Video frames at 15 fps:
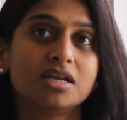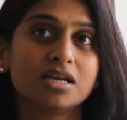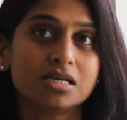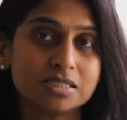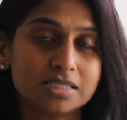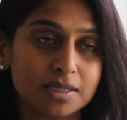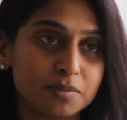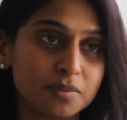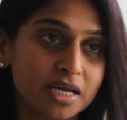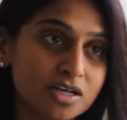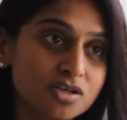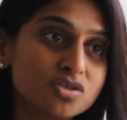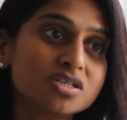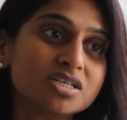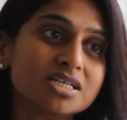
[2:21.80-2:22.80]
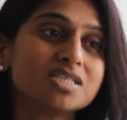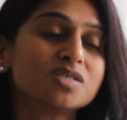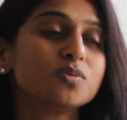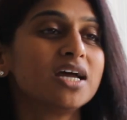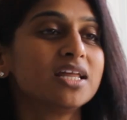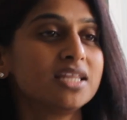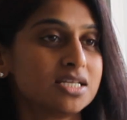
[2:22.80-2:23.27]
There are some
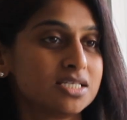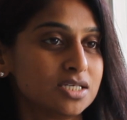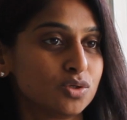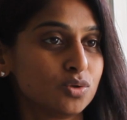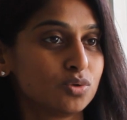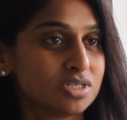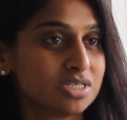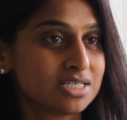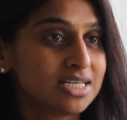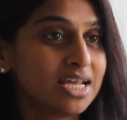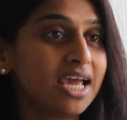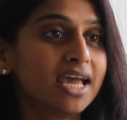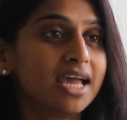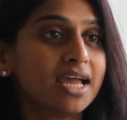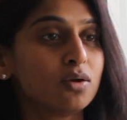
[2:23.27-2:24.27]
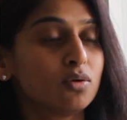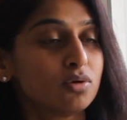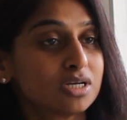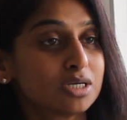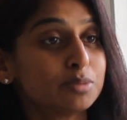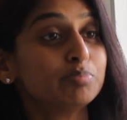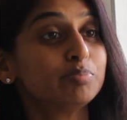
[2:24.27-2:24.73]
injuries where there is a total tear or
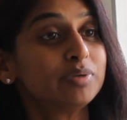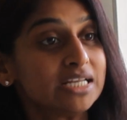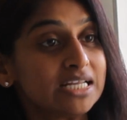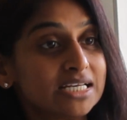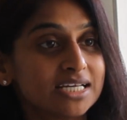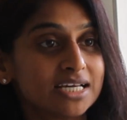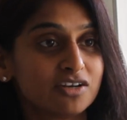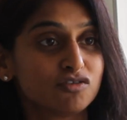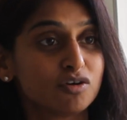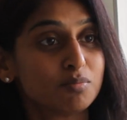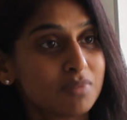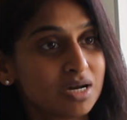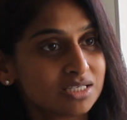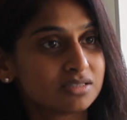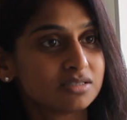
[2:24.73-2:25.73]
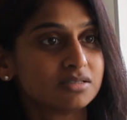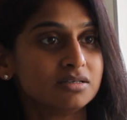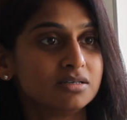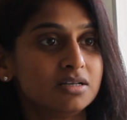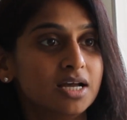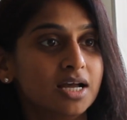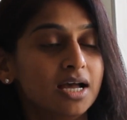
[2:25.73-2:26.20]
complete tear of a
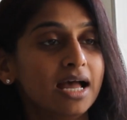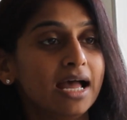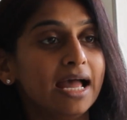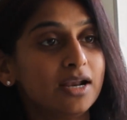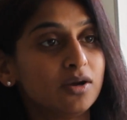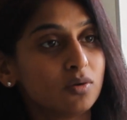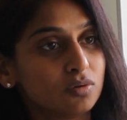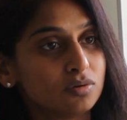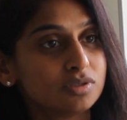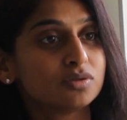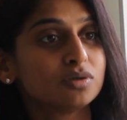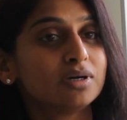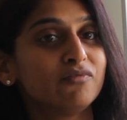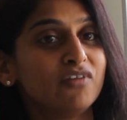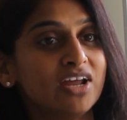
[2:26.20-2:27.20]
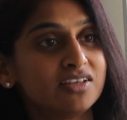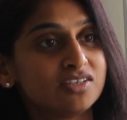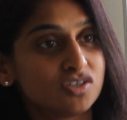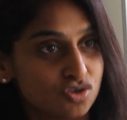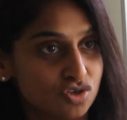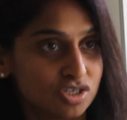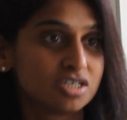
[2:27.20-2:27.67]
muscle, and also where a
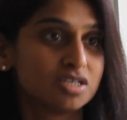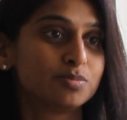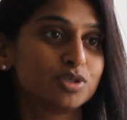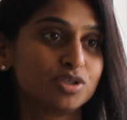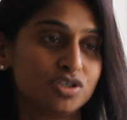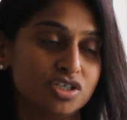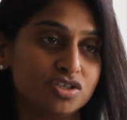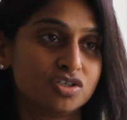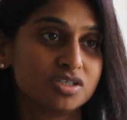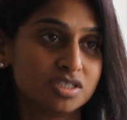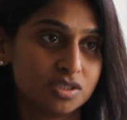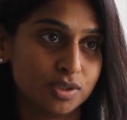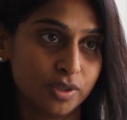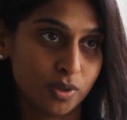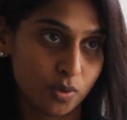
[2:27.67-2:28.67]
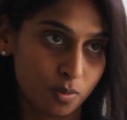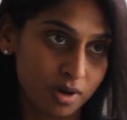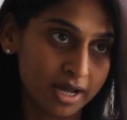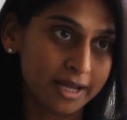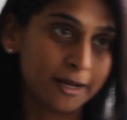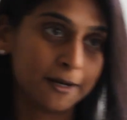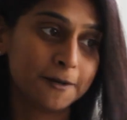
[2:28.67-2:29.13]
surgical procedure is
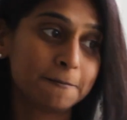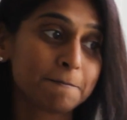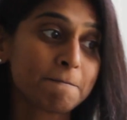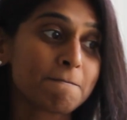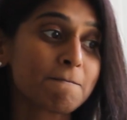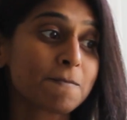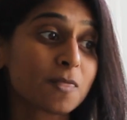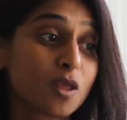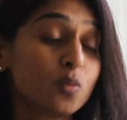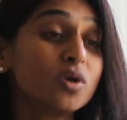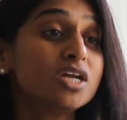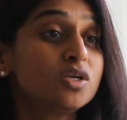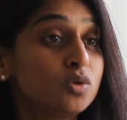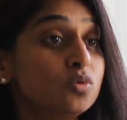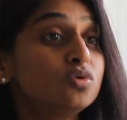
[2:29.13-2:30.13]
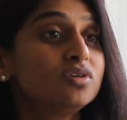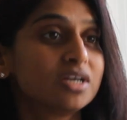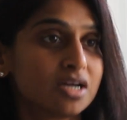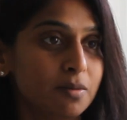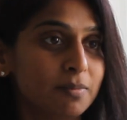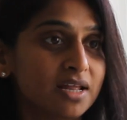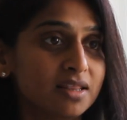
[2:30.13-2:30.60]
required. We do
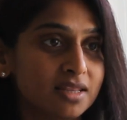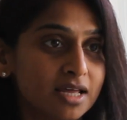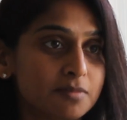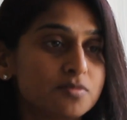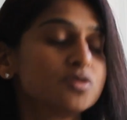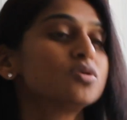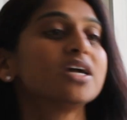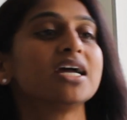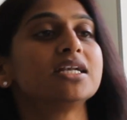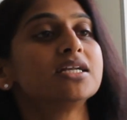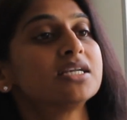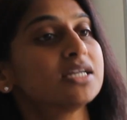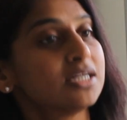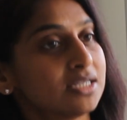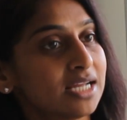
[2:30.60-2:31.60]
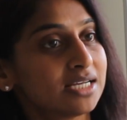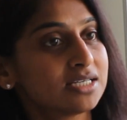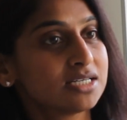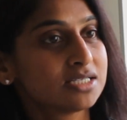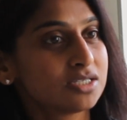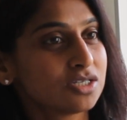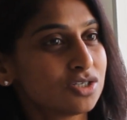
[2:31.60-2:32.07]
recommend them to get it
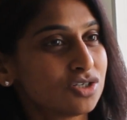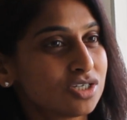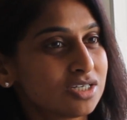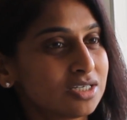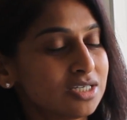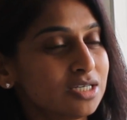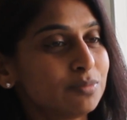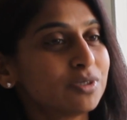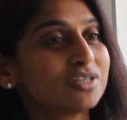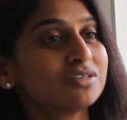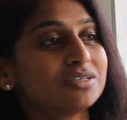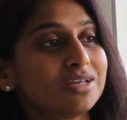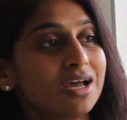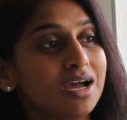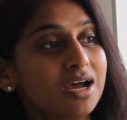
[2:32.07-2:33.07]
corrected surgically, because